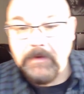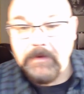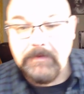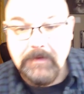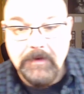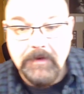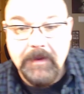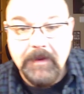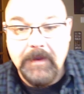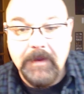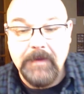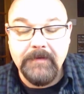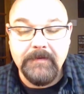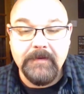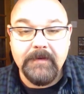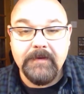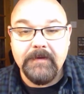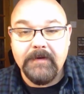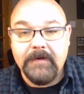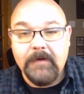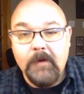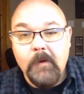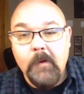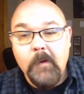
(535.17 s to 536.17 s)
tonight
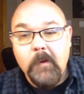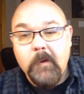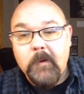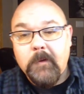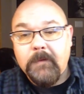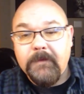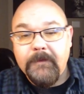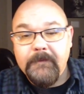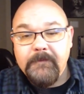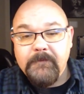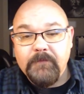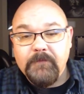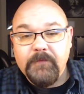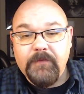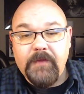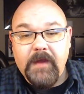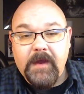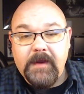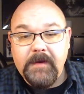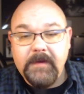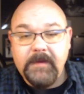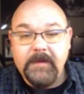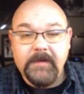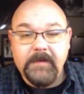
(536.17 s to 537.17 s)

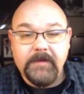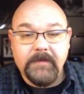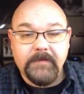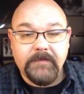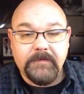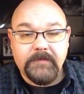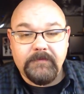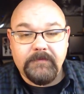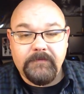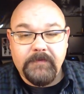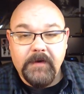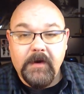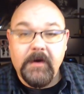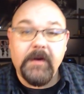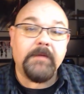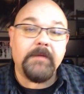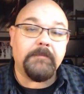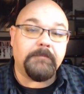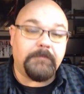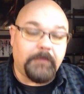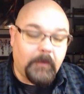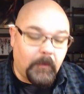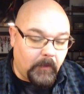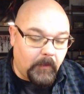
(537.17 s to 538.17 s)
that is very
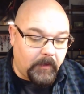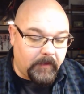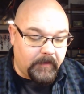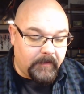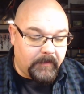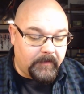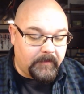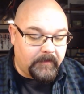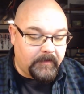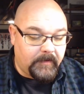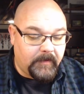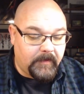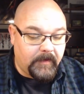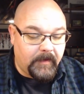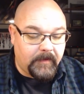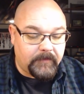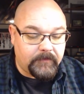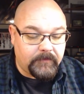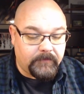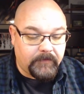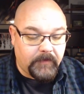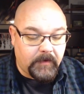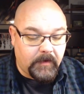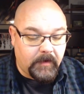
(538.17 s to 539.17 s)
important as
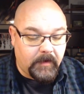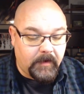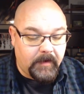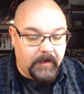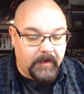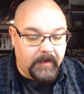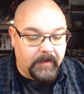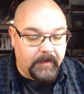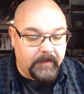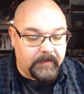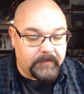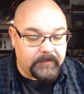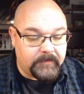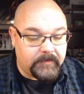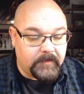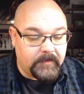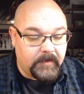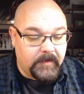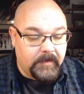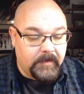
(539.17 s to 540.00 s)
far as